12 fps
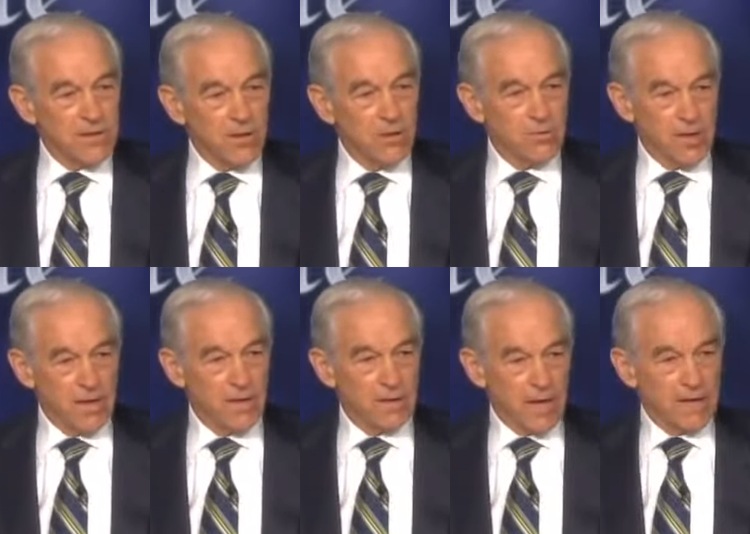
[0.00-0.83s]
No,
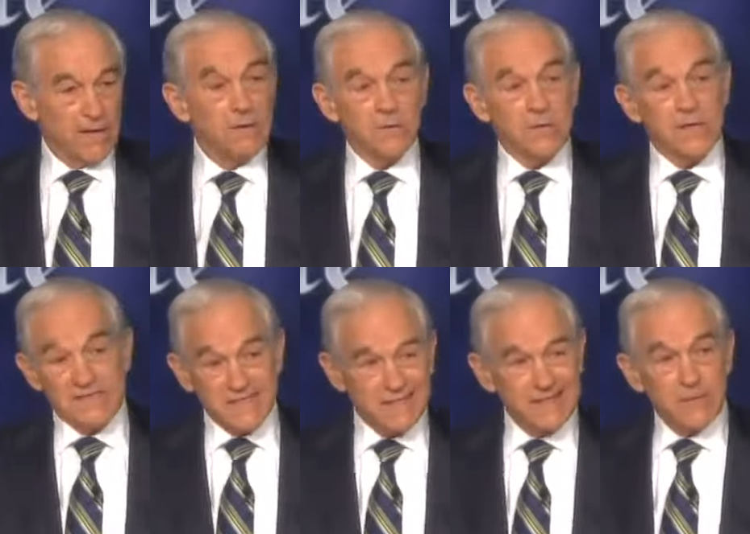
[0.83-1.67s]
I don't think
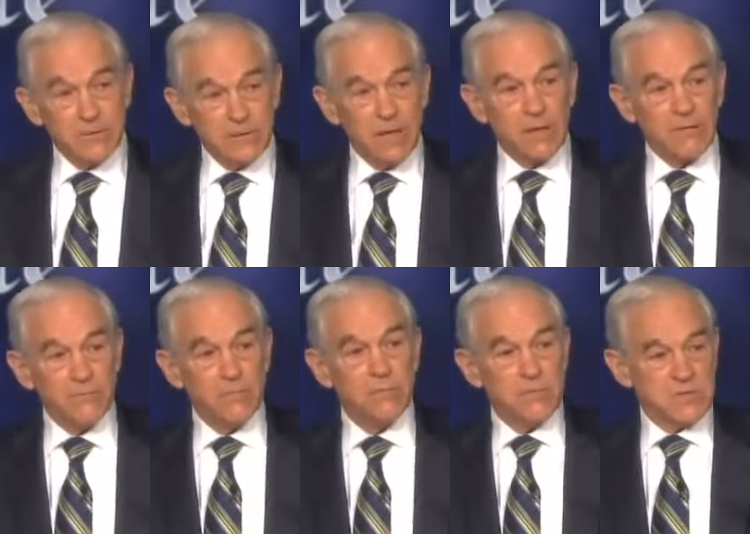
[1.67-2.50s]
it's legal to
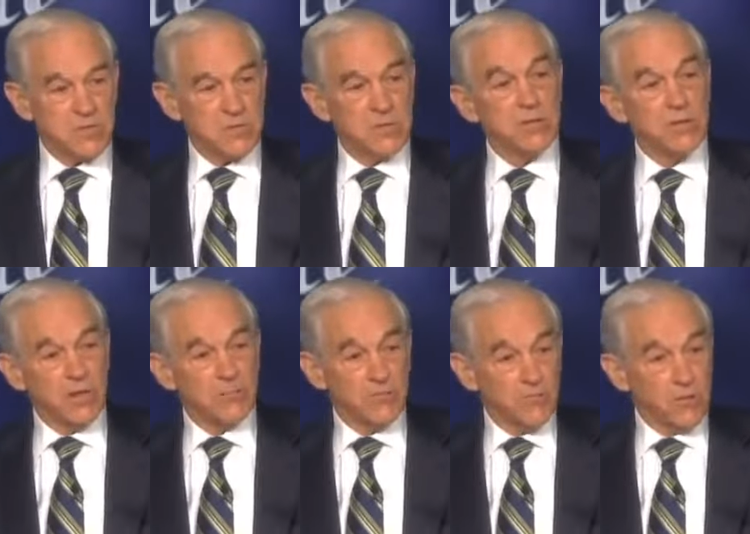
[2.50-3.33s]
offer a position,
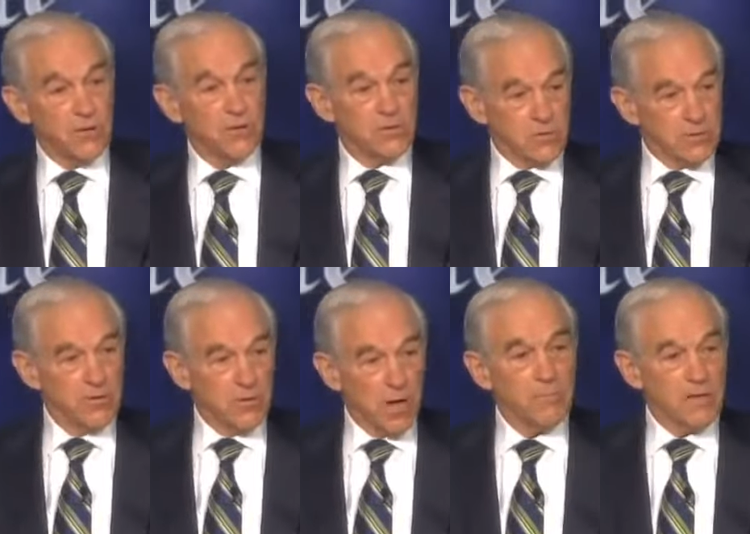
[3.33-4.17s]
you know, before you're
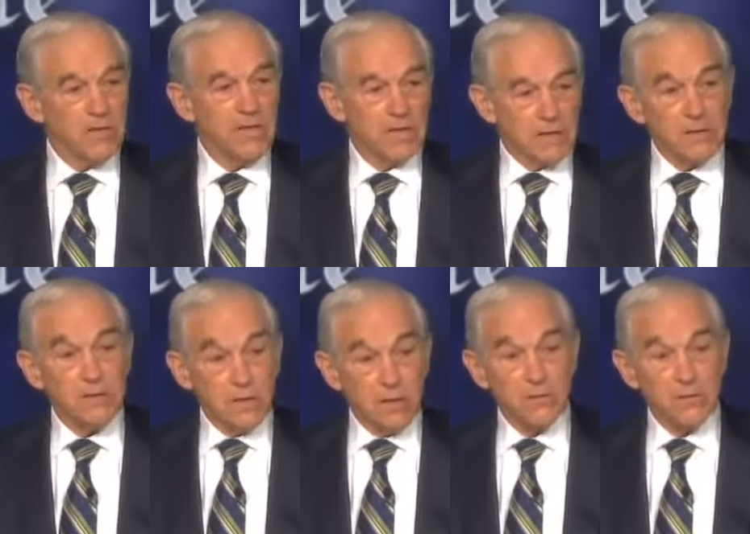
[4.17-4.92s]
nominated, you